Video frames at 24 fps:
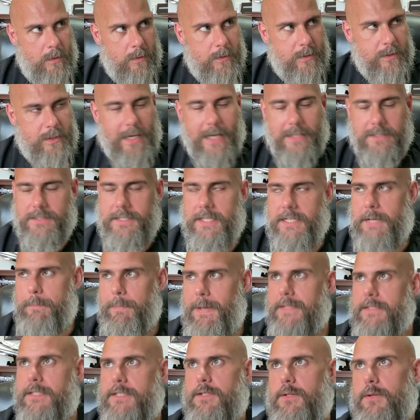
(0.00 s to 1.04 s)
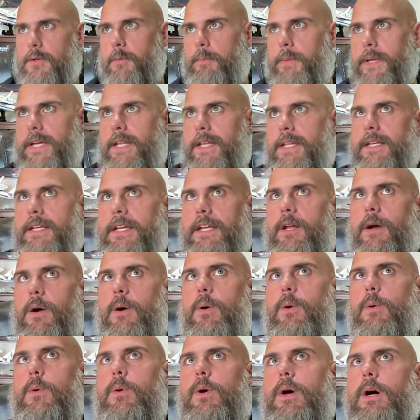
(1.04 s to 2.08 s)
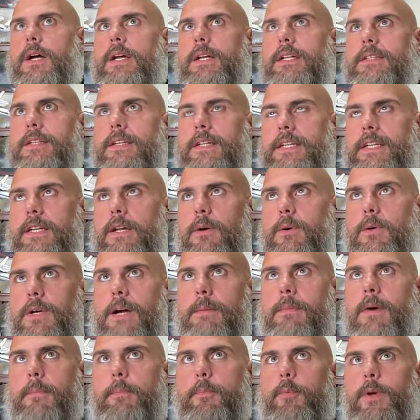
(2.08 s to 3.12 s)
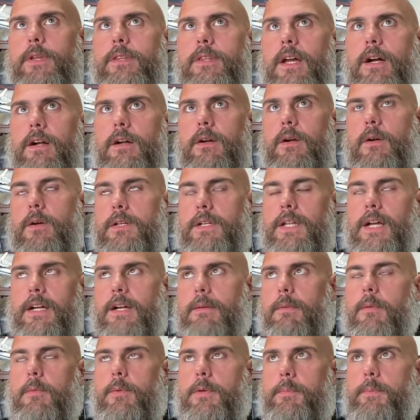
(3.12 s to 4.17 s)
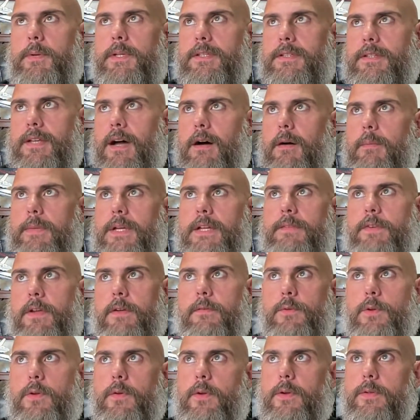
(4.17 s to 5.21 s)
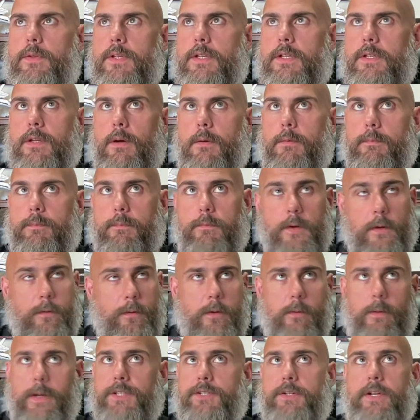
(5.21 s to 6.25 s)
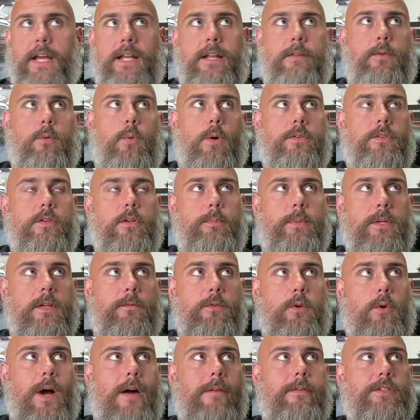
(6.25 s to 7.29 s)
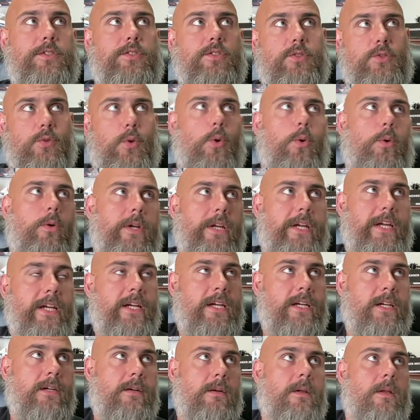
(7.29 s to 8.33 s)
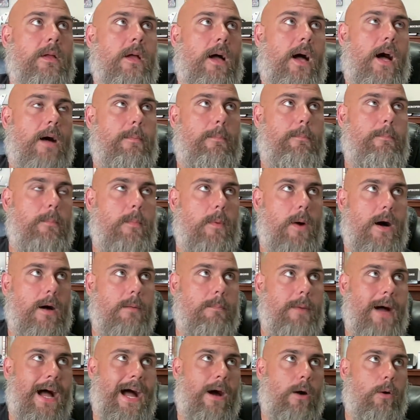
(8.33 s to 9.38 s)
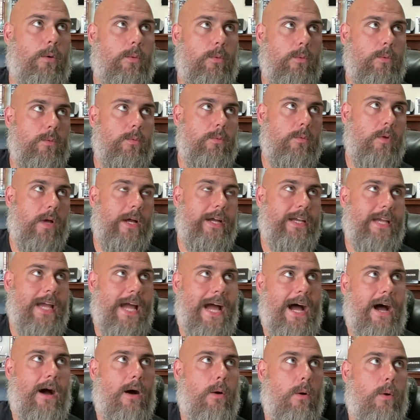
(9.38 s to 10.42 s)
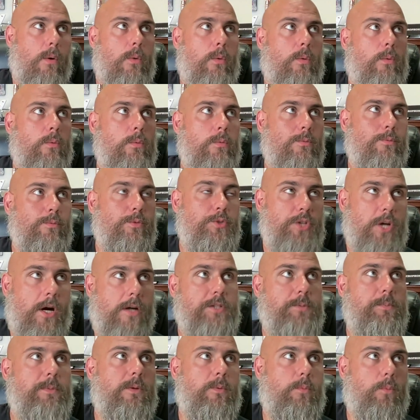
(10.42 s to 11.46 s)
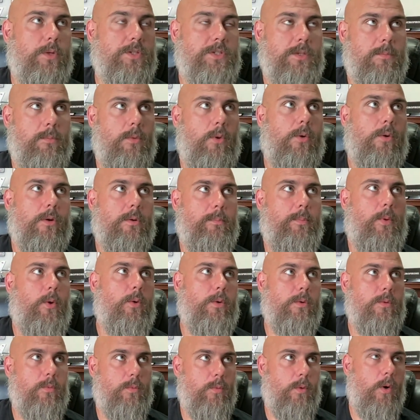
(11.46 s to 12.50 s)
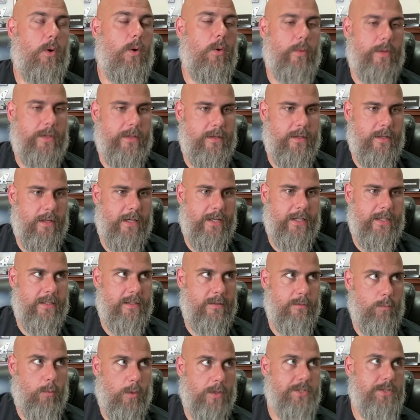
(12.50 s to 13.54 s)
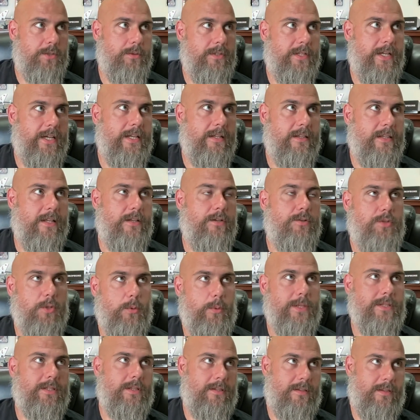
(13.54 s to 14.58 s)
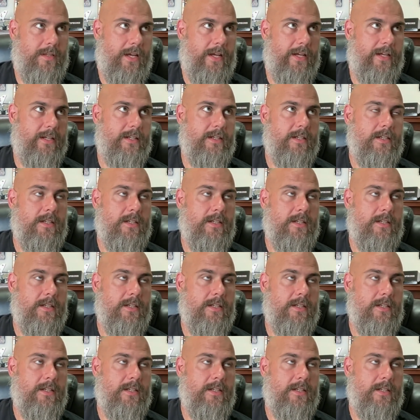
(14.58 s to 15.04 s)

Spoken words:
You guys, think about this a little bit, come up with, or not come up with, but tell me if you feel free to raise your hand if you want to, but if you have a story about like how judgment was a more important role in what you did than doing the thing,